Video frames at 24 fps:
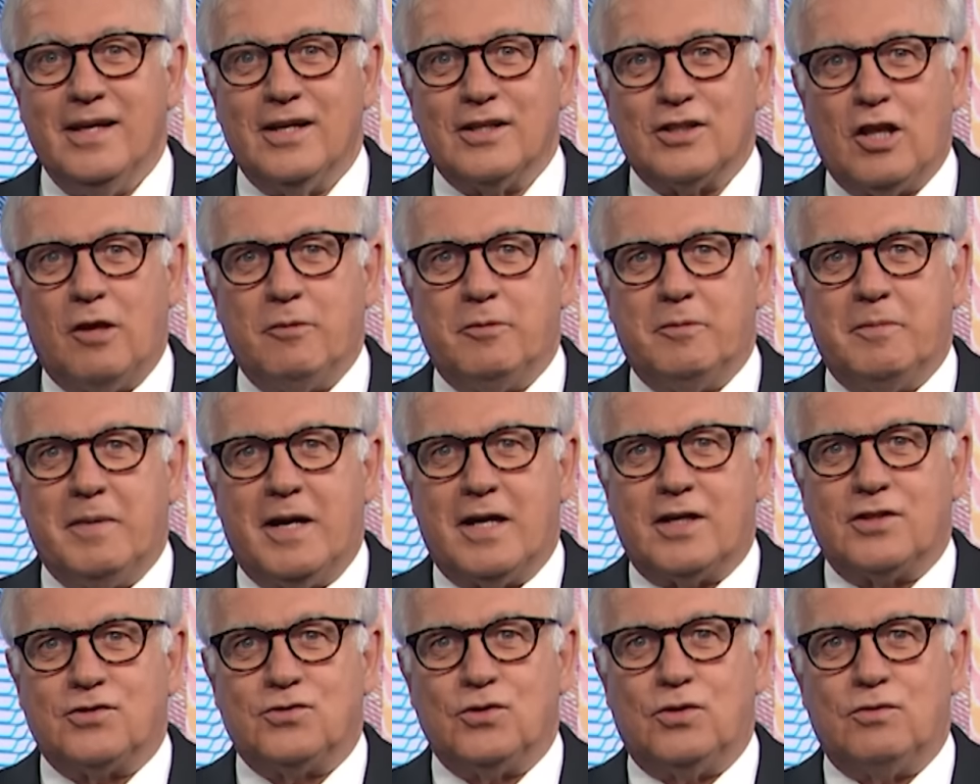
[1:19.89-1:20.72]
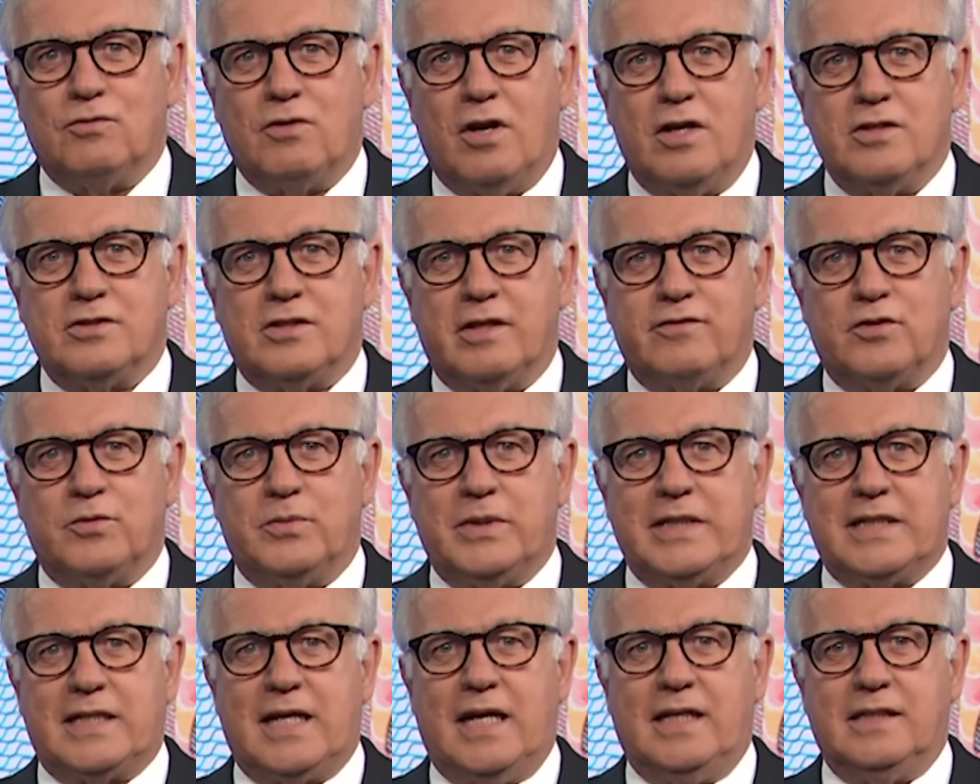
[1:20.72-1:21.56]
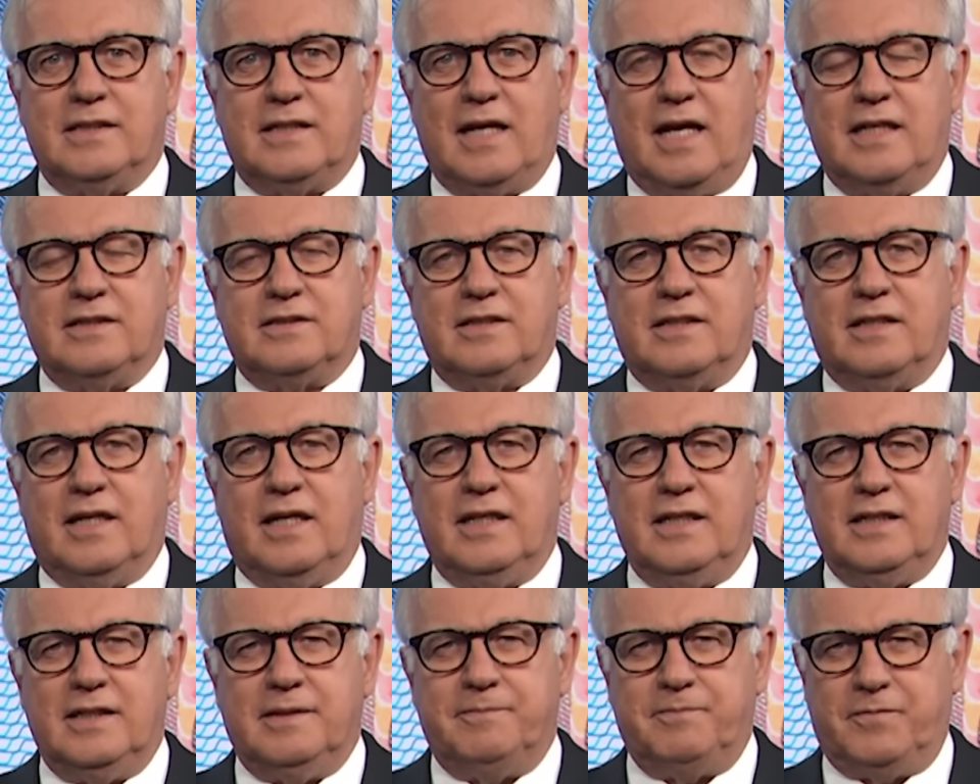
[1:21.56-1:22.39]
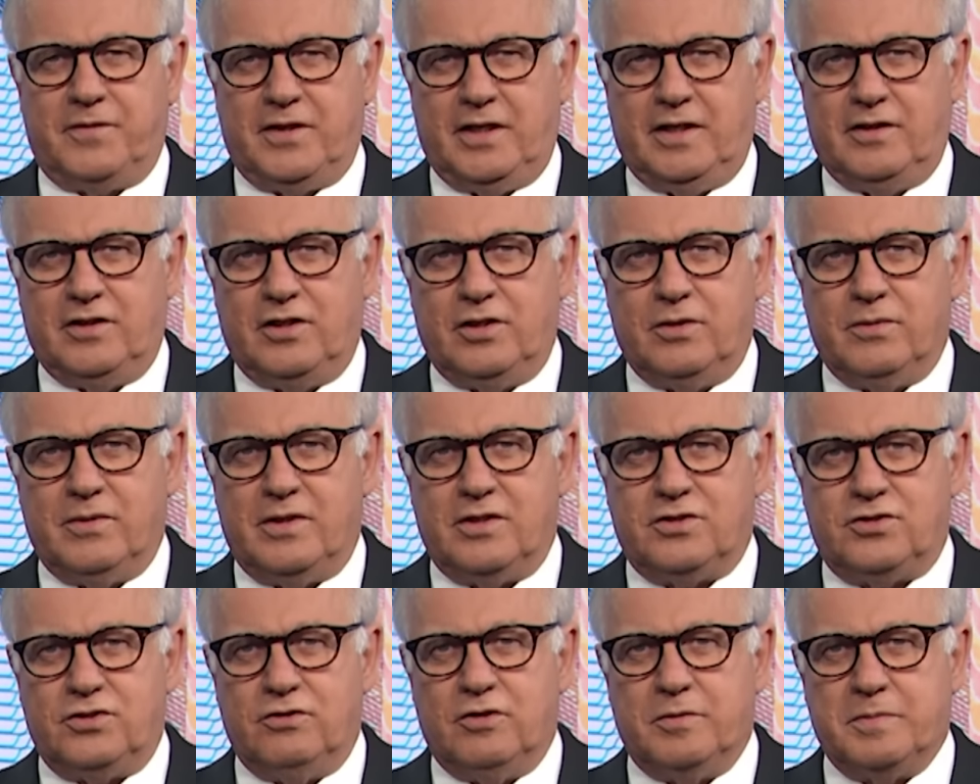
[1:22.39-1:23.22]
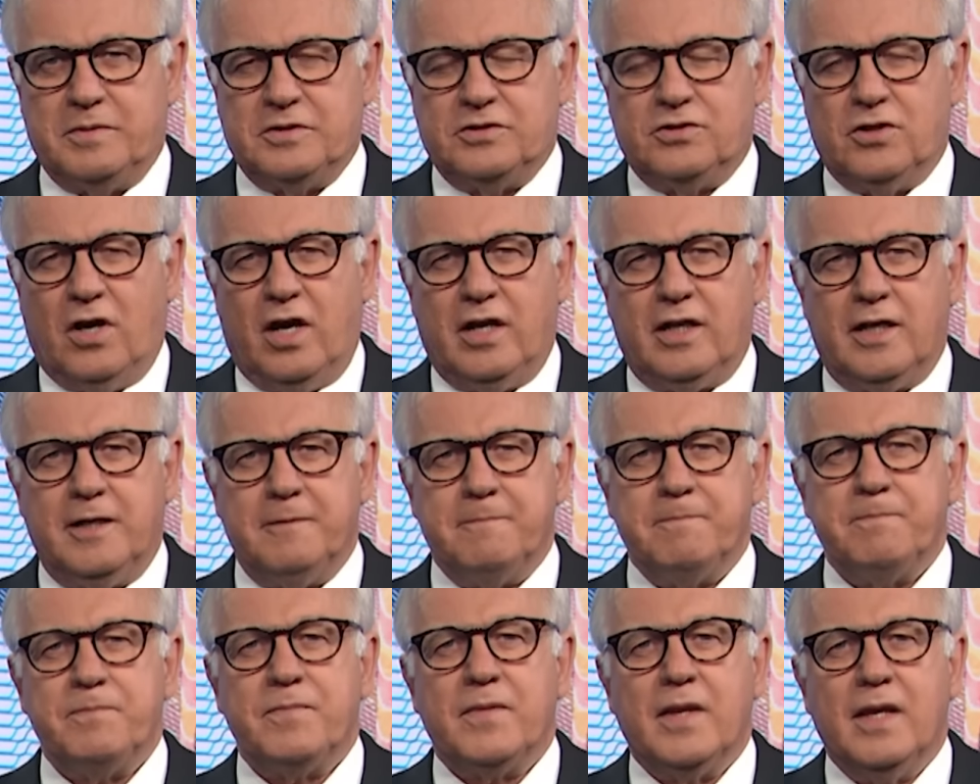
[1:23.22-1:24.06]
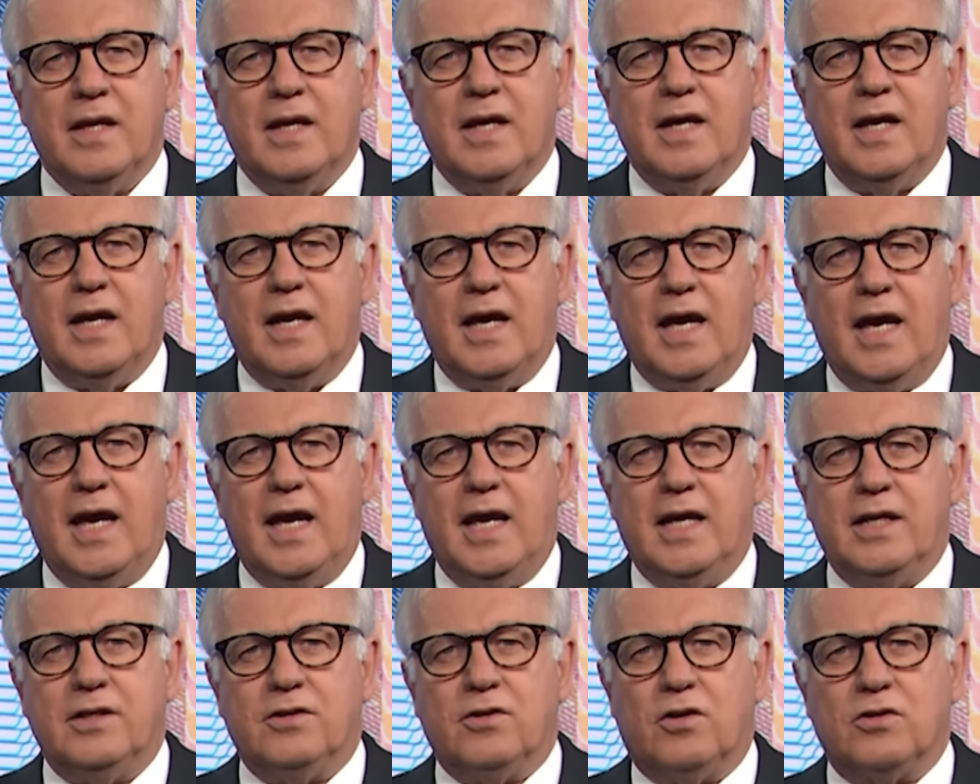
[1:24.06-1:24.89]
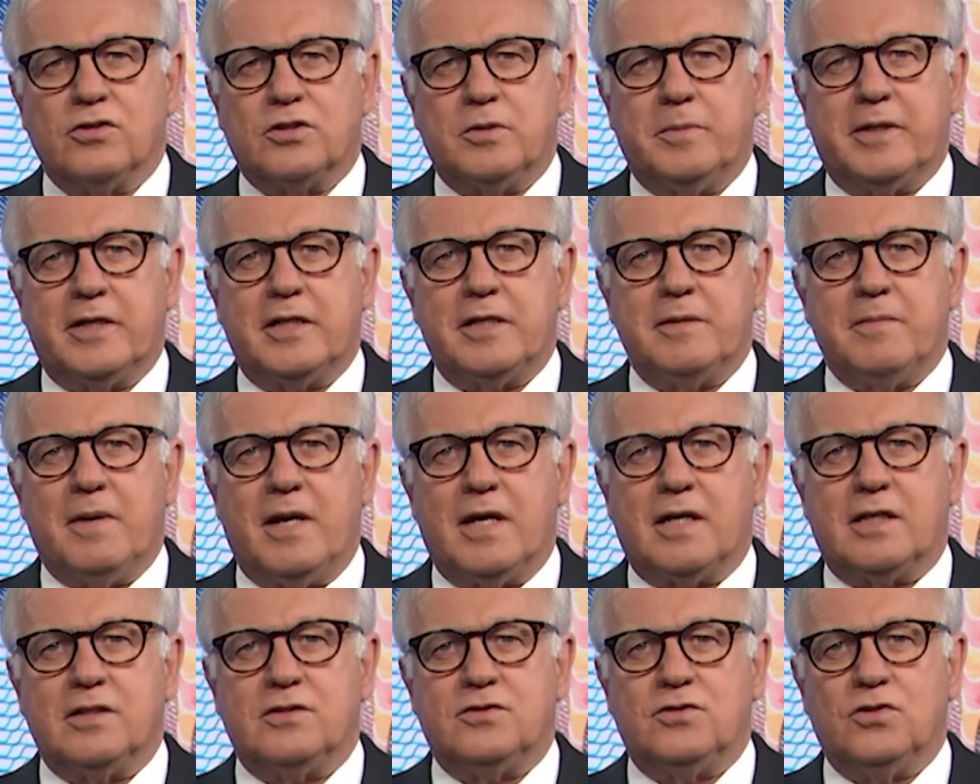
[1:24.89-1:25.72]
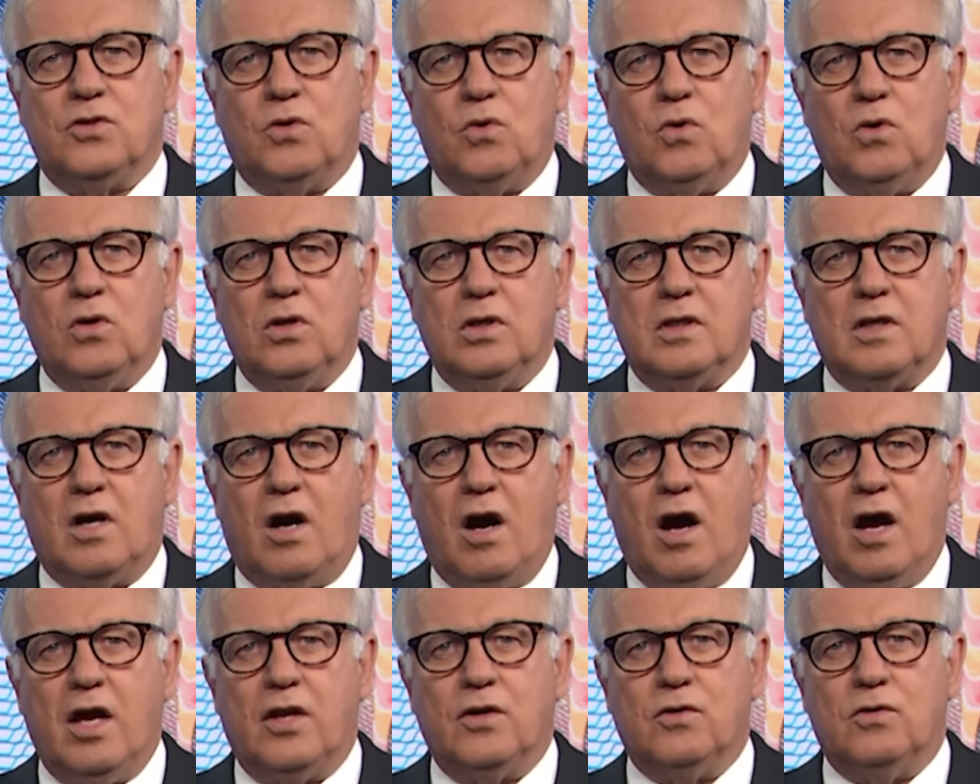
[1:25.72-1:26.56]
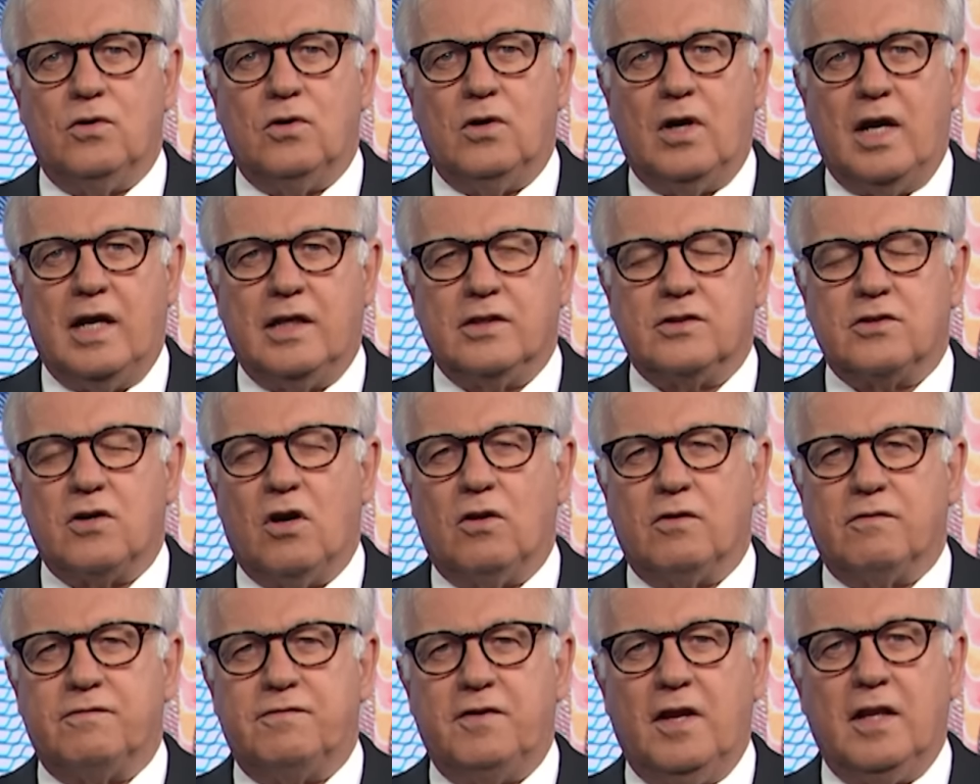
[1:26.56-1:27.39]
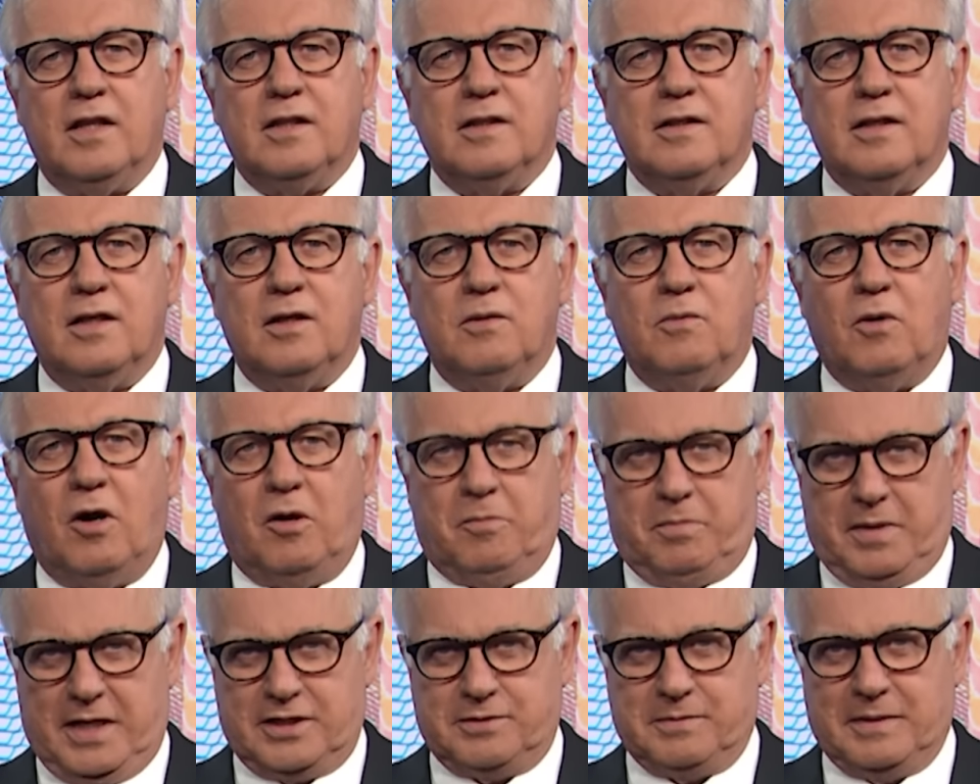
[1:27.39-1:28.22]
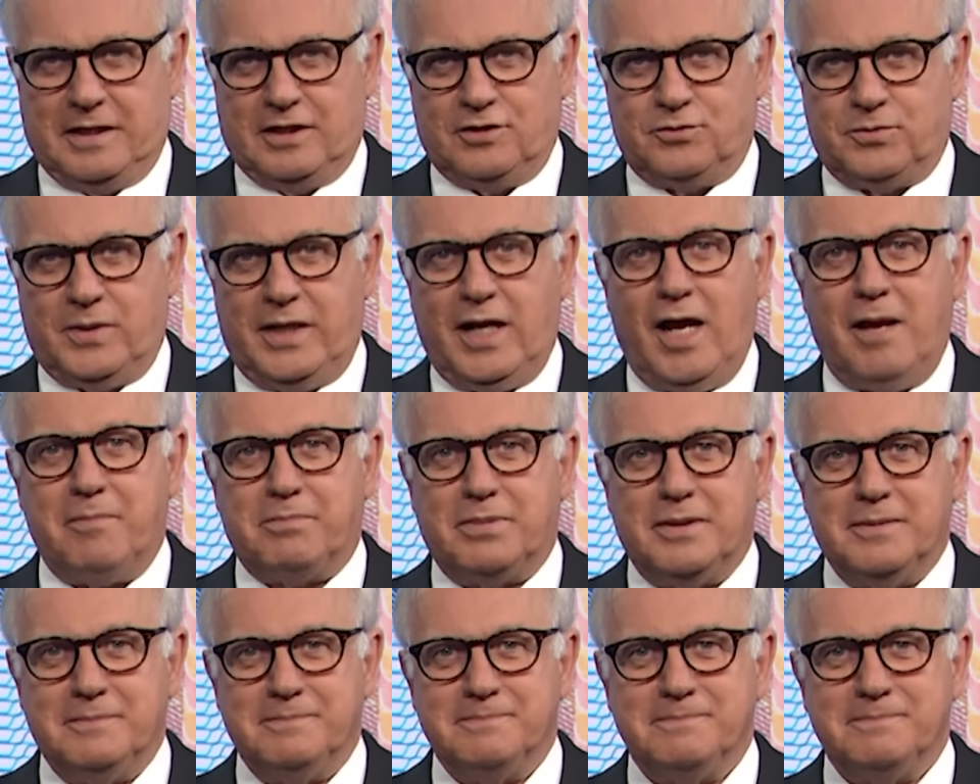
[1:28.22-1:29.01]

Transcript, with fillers: Global markets all rose over the weekend and today in the US, Europe and China. And on commodity markets, oil, iron ore and gold fell while base metals went up.